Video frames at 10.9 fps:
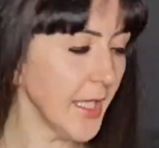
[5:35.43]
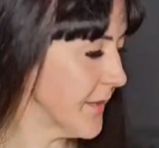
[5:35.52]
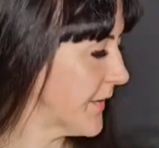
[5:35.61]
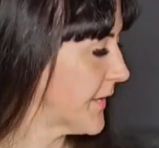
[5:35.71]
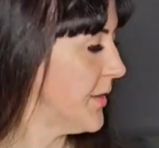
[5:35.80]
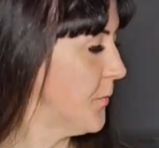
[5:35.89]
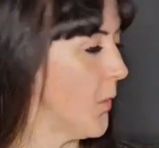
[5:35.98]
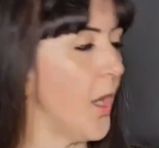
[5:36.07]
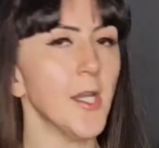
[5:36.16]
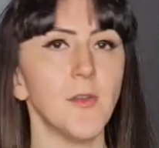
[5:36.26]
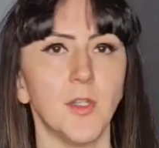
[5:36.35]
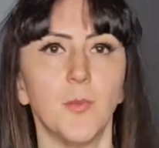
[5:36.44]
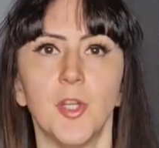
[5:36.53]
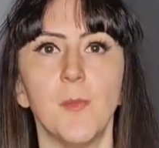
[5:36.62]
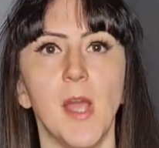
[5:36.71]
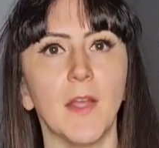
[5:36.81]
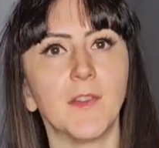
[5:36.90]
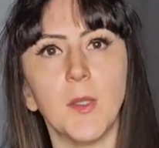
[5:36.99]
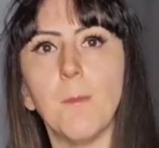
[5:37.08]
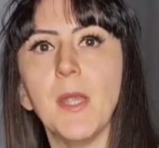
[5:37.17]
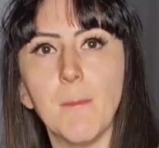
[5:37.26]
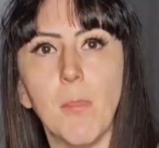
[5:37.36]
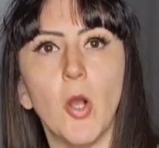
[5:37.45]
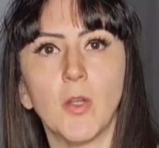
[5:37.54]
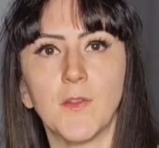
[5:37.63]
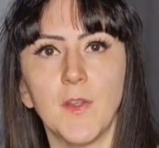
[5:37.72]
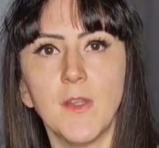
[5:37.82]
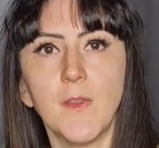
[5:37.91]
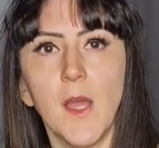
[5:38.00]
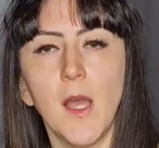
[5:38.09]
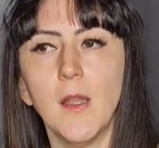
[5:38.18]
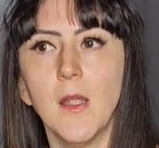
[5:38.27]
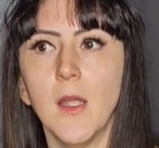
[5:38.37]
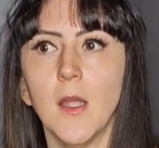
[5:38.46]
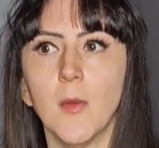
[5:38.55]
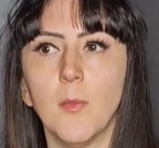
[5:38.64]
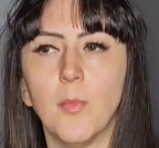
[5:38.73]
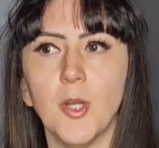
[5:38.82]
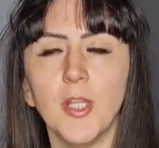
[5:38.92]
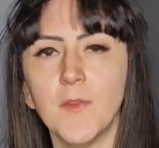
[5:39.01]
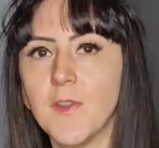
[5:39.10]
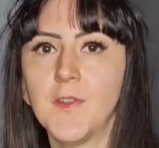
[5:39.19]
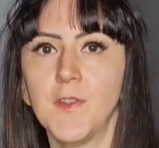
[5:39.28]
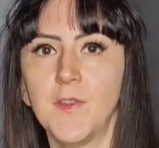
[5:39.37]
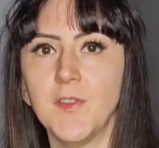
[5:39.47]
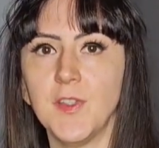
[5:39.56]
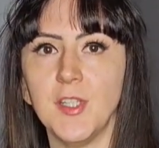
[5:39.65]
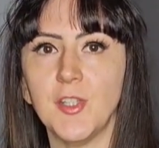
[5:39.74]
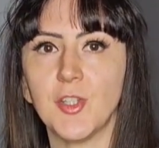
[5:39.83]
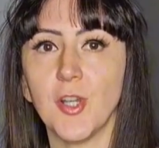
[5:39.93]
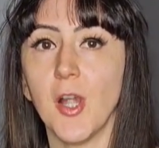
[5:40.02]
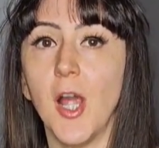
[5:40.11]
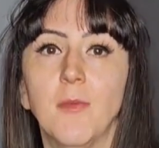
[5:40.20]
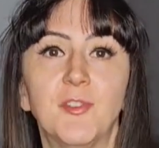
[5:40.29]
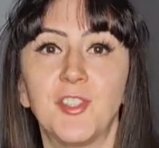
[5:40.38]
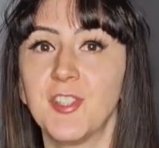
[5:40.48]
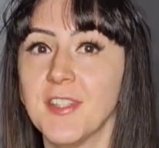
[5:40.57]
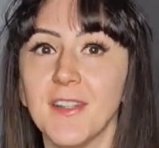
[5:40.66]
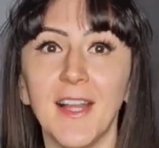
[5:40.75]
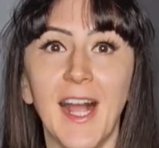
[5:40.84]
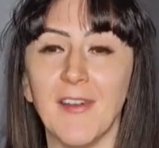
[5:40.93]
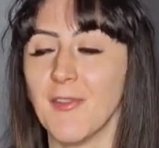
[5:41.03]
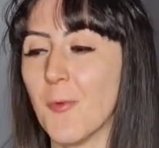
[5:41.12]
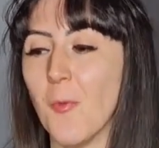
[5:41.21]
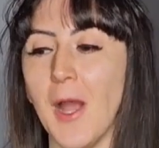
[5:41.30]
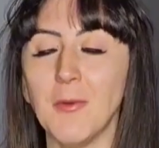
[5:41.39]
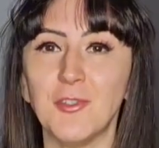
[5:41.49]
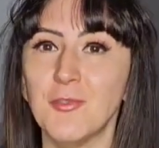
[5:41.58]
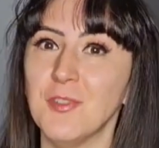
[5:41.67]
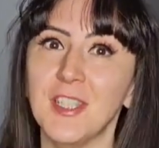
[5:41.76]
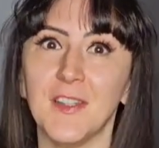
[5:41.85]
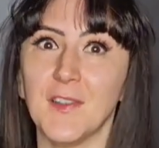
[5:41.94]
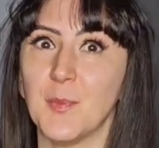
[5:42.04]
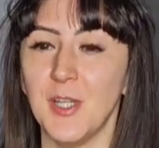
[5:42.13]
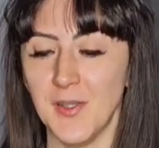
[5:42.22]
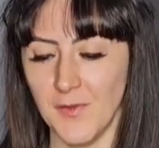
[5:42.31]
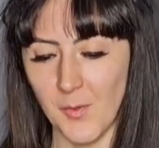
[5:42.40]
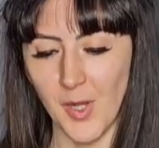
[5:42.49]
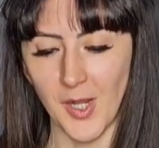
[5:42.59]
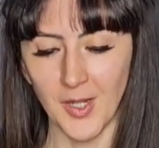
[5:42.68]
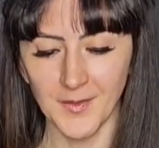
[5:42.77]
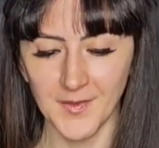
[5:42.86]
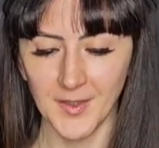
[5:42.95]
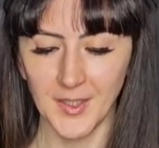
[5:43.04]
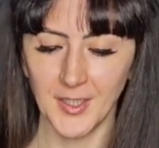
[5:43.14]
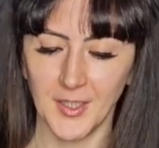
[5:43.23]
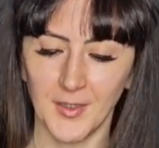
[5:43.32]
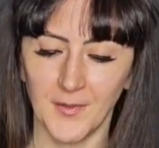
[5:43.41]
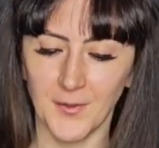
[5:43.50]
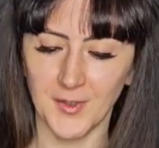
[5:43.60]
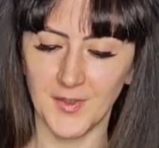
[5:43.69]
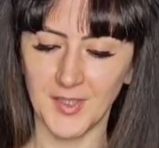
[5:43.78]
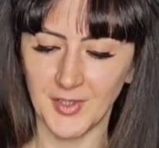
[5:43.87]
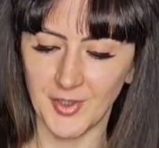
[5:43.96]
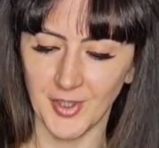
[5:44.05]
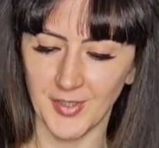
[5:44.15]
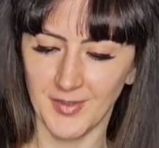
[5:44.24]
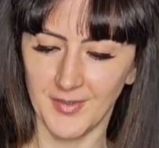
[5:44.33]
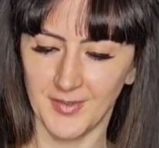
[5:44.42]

I could see why you had to put a mask in a big box like that. But if this is the t-shirt, I'm just gonna laugh. Like, why would you need this big of a box for a t-shirt?